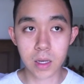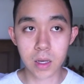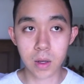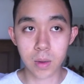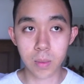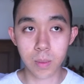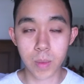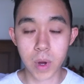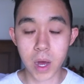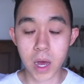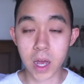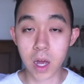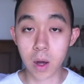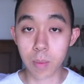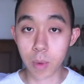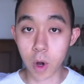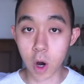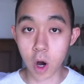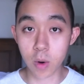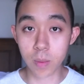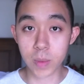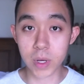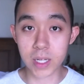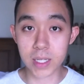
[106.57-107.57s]
my
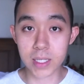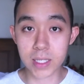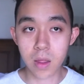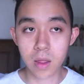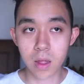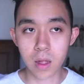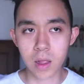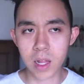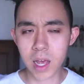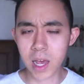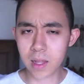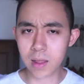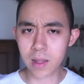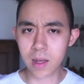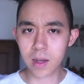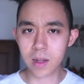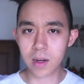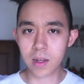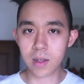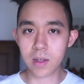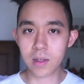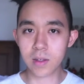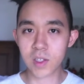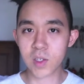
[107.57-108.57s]
apartment, the
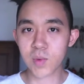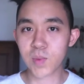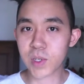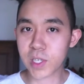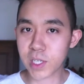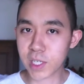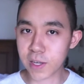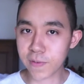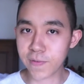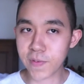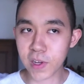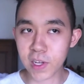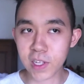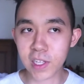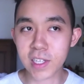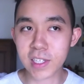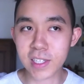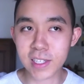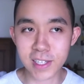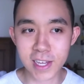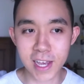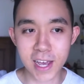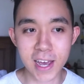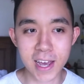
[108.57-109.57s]
landlady specifically
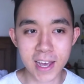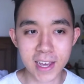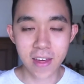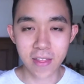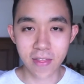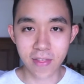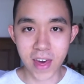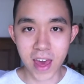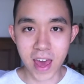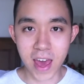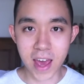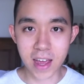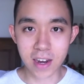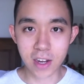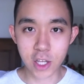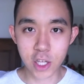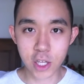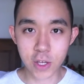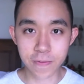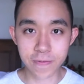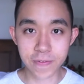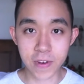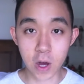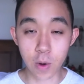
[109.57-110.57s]
said that
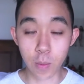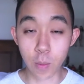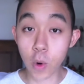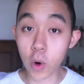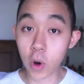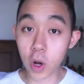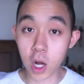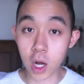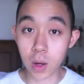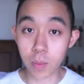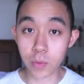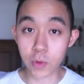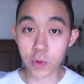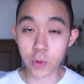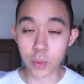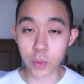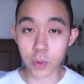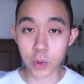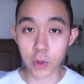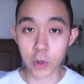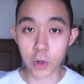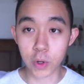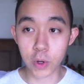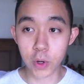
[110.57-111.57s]
she felt more
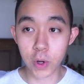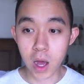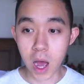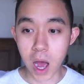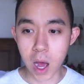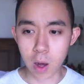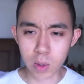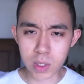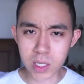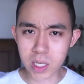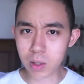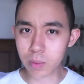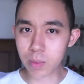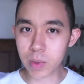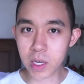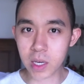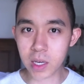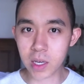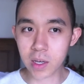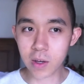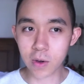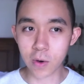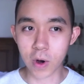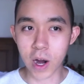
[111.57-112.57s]
comfortable housing
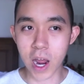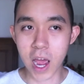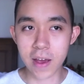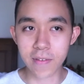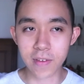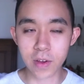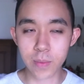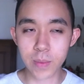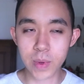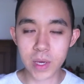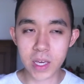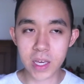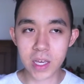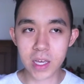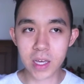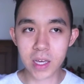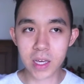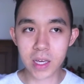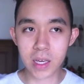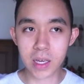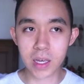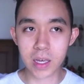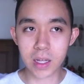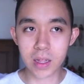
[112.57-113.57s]
me or having me
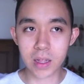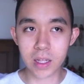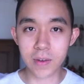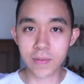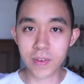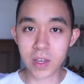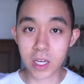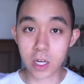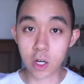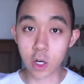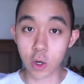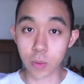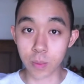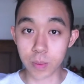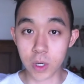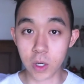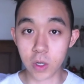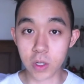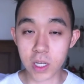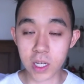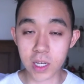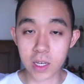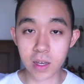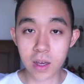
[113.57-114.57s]
living in her
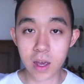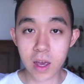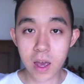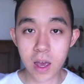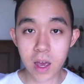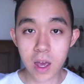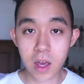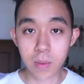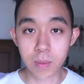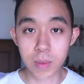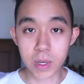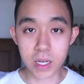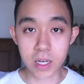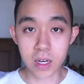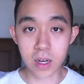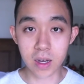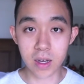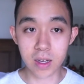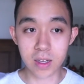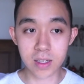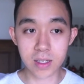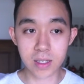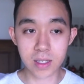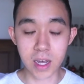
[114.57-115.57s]
building
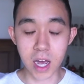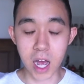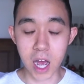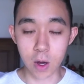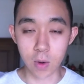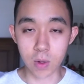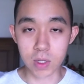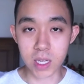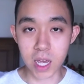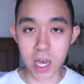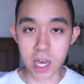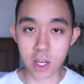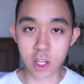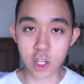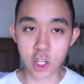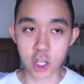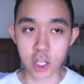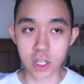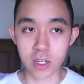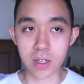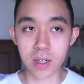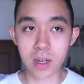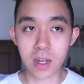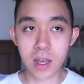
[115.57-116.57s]
because I was
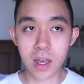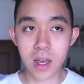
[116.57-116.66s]
Asian